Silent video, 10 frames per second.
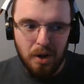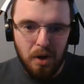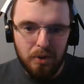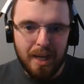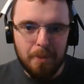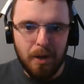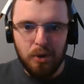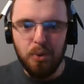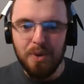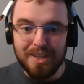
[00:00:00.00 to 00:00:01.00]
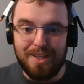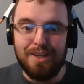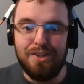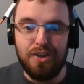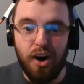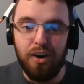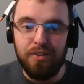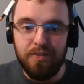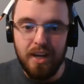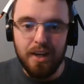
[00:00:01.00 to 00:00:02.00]
Okay, but who is this Darth
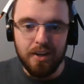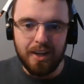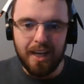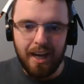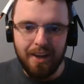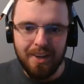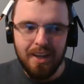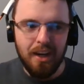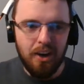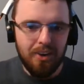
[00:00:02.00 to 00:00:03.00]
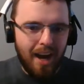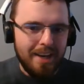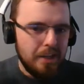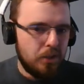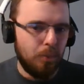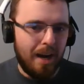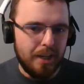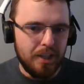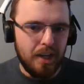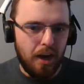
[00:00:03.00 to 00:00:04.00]
Vader guy? Oh, I need to
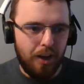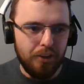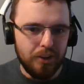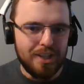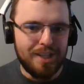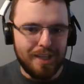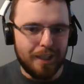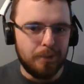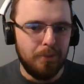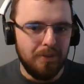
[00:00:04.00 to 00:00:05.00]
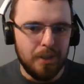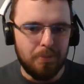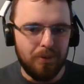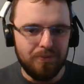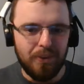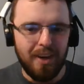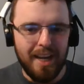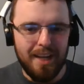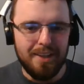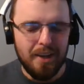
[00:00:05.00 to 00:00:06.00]
watch the other 6 movies
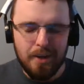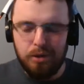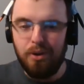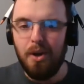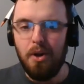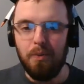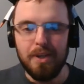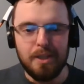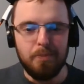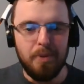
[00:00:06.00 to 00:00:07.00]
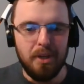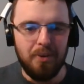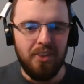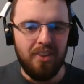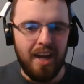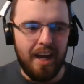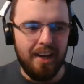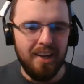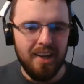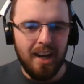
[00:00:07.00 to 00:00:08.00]
beforehand? What's the deal with that?
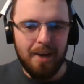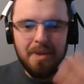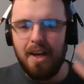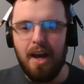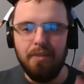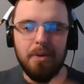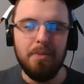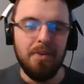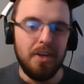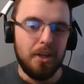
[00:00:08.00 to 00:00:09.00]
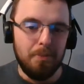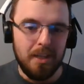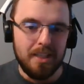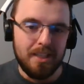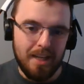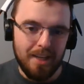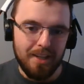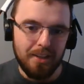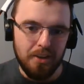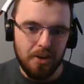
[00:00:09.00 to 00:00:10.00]
I mean, every movie should be
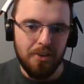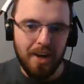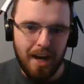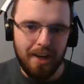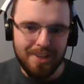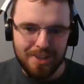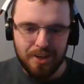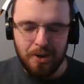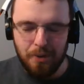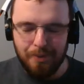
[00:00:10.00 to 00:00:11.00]
standing alone on its own.